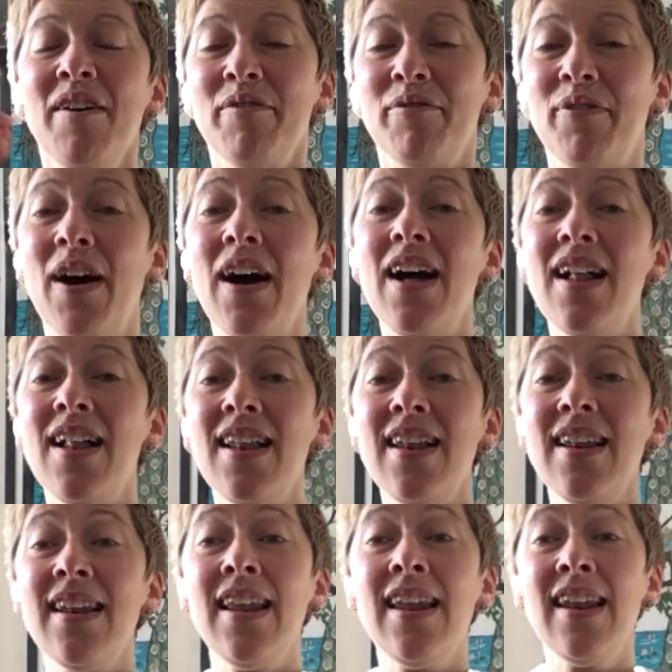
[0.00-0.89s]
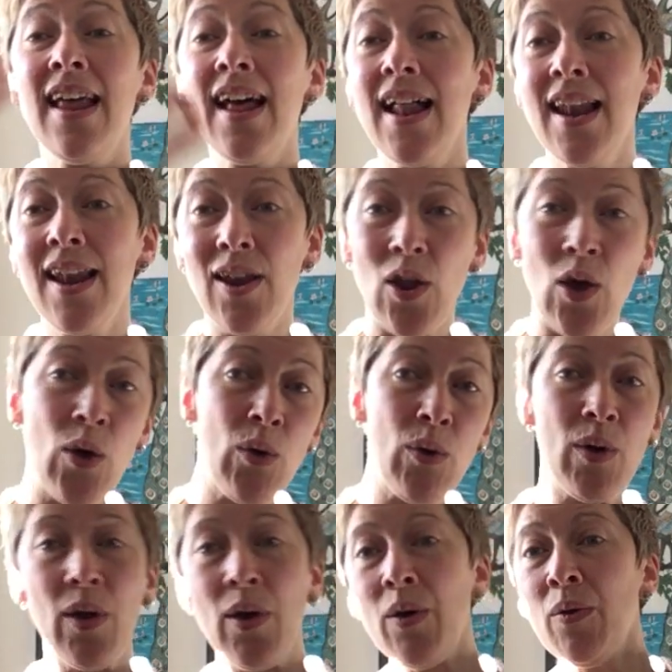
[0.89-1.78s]
fa-la-la, lo,
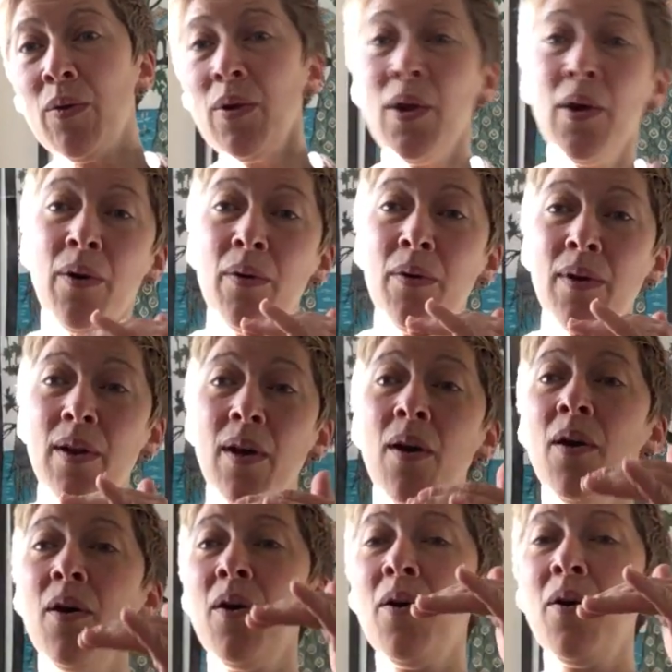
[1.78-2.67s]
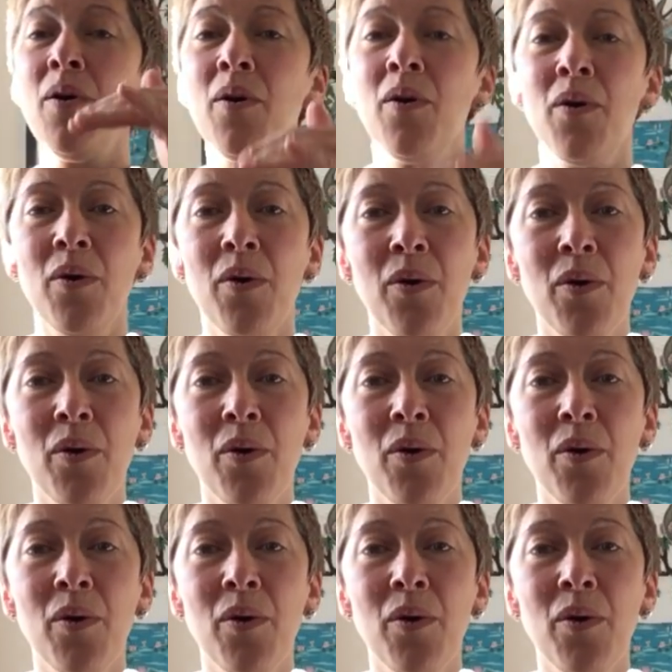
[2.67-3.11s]
lo, lo, lo.